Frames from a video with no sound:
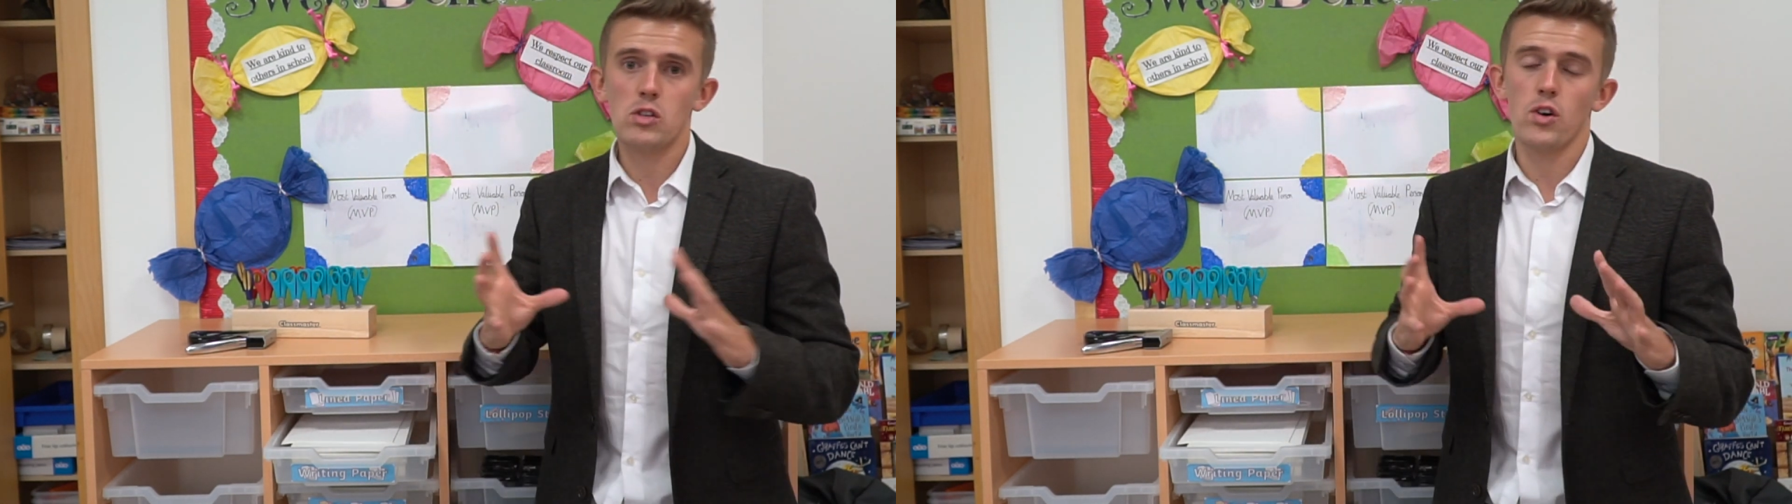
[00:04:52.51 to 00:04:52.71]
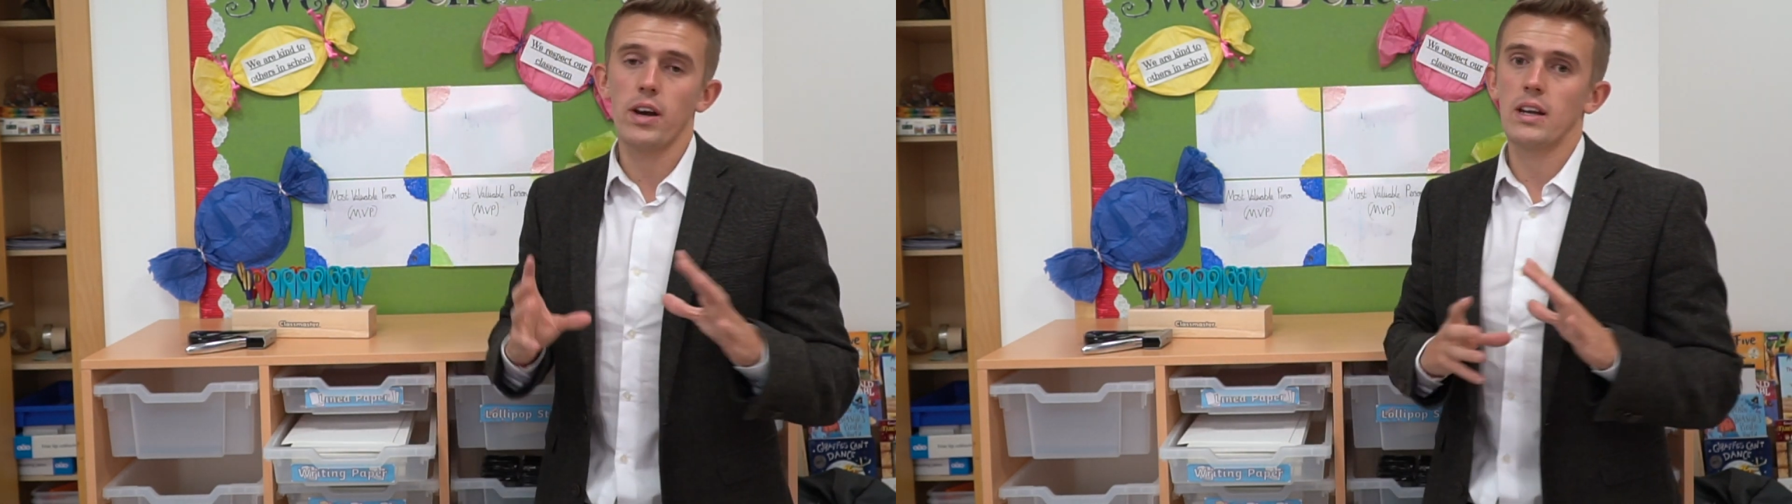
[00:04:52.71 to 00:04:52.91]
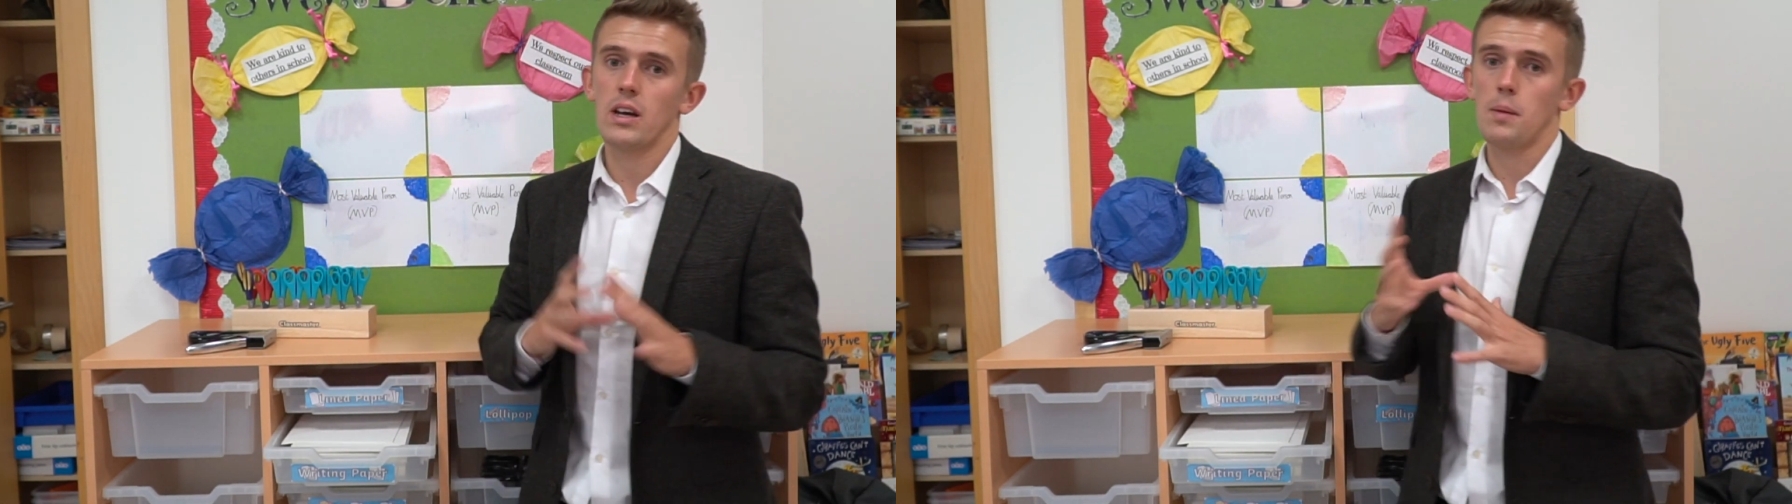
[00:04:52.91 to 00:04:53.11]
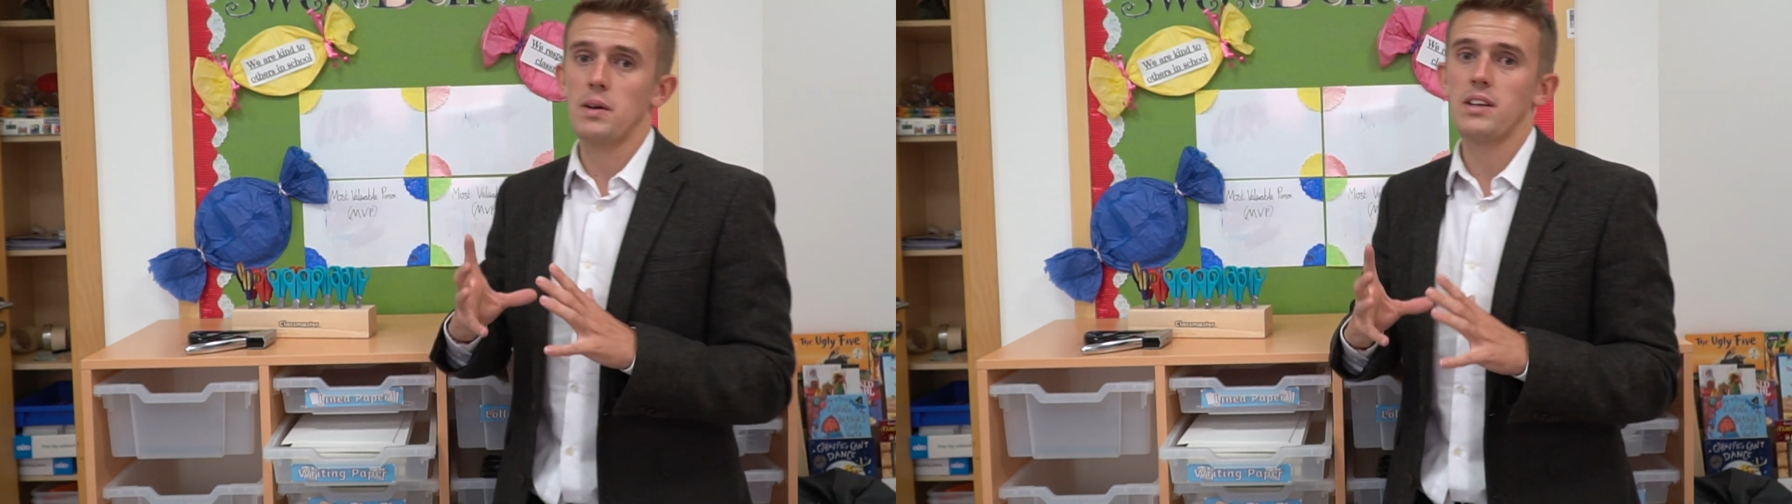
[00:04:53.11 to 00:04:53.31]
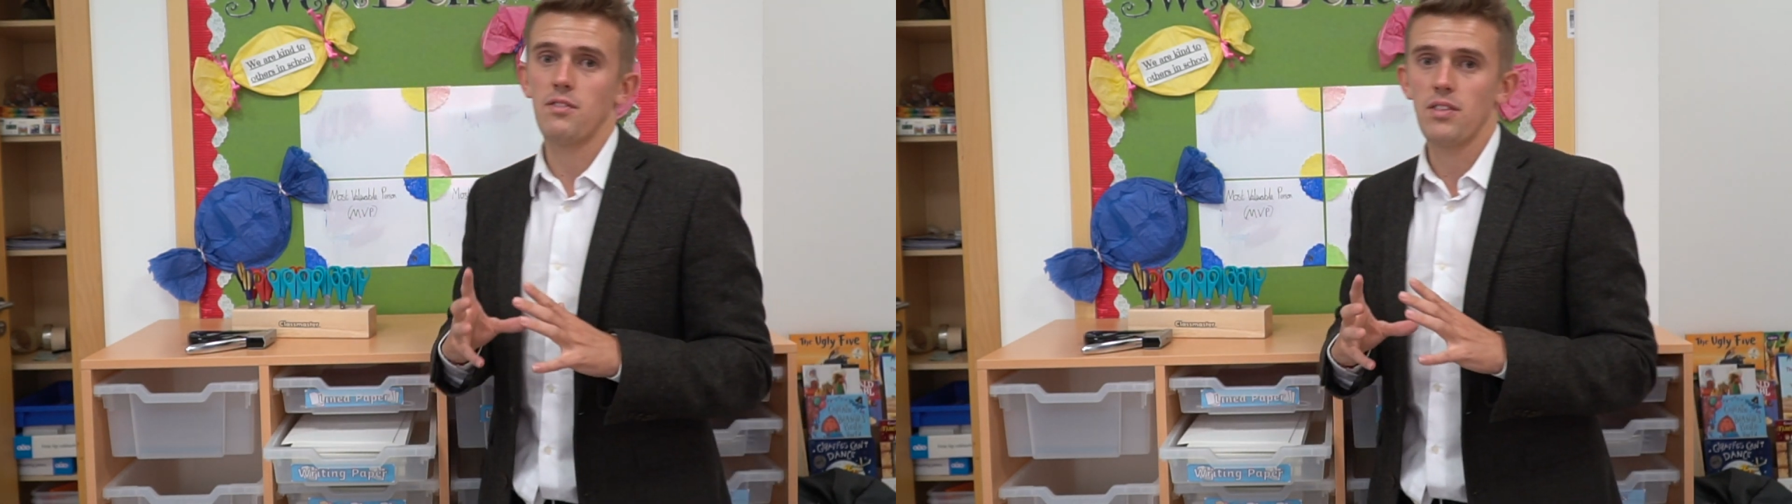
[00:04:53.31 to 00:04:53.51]
trying a couple
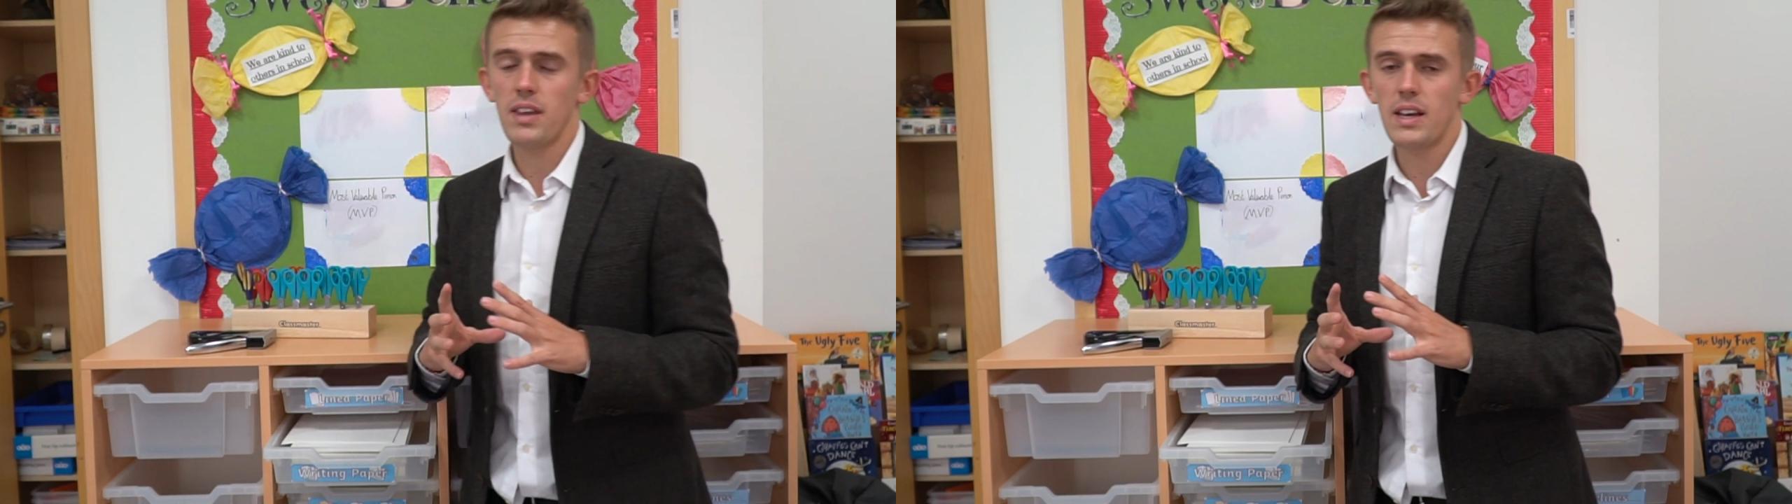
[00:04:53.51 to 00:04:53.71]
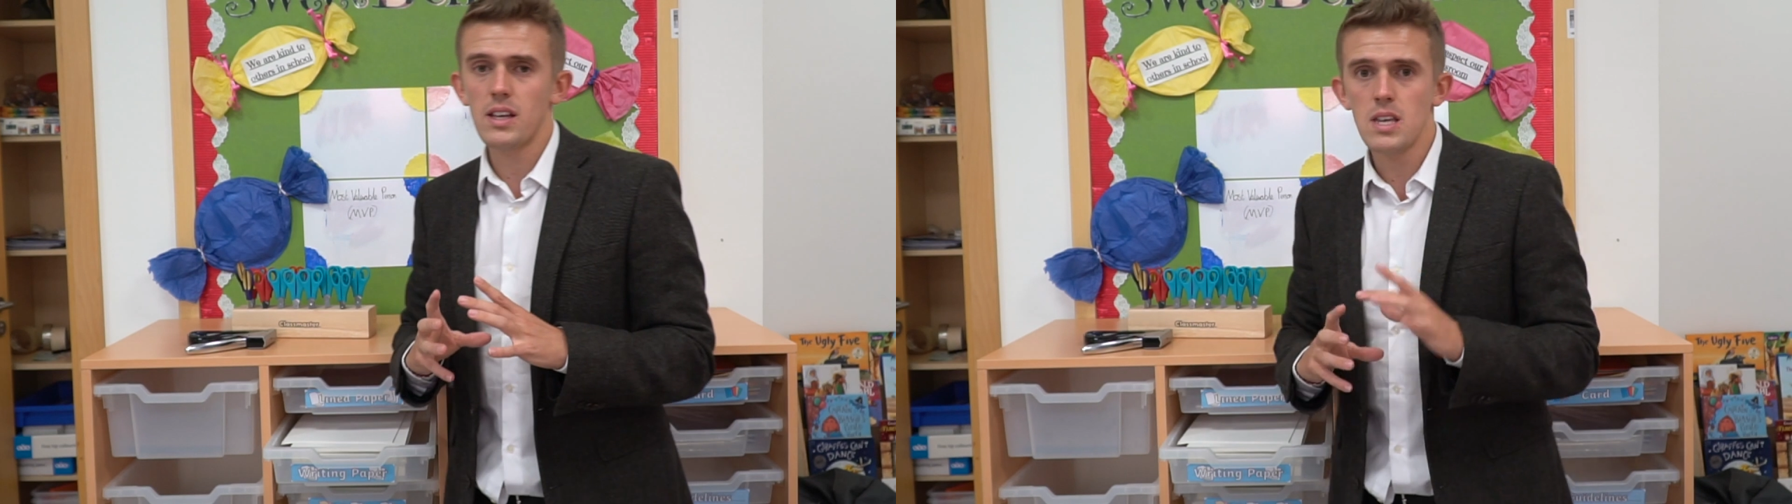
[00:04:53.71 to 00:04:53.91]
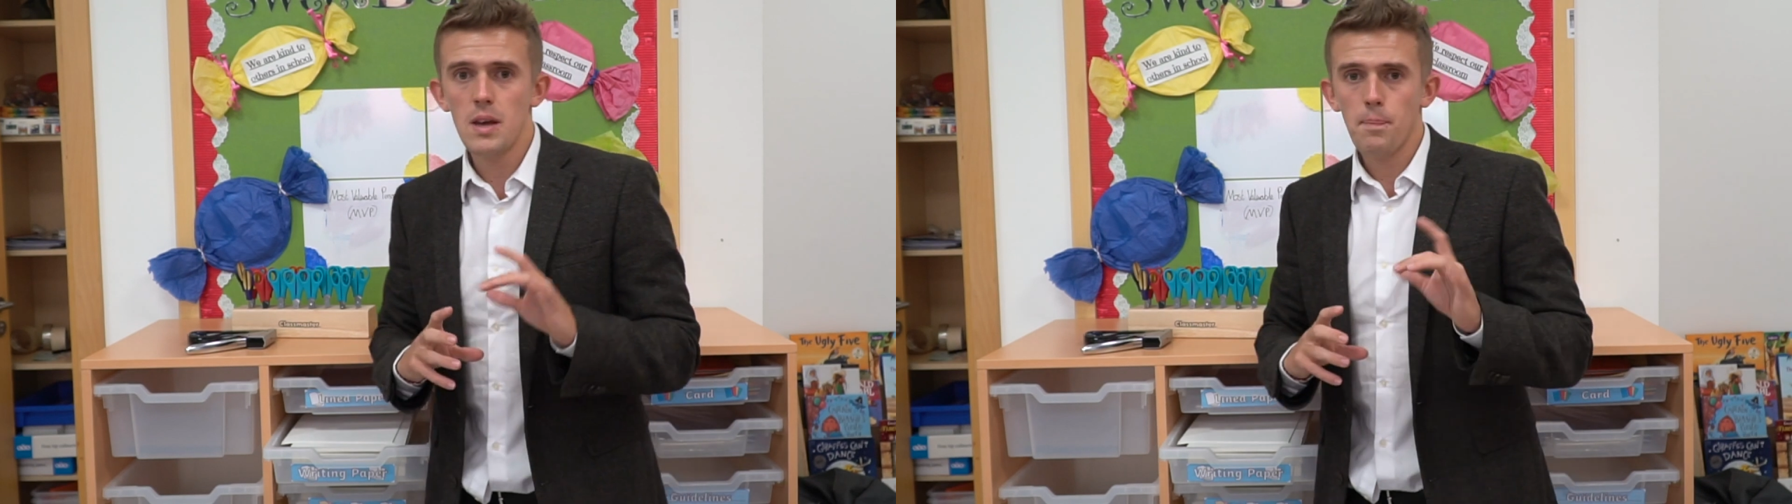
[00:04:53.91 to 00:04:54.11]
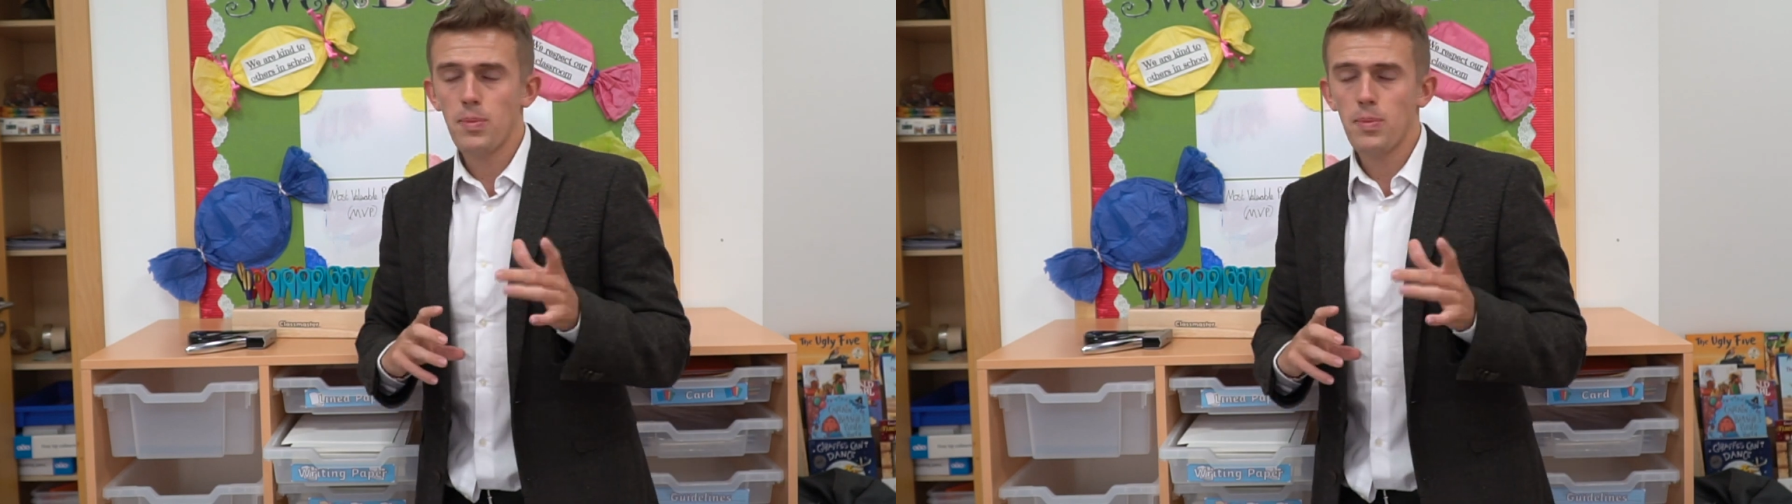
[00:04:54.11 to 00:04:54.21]
of different things.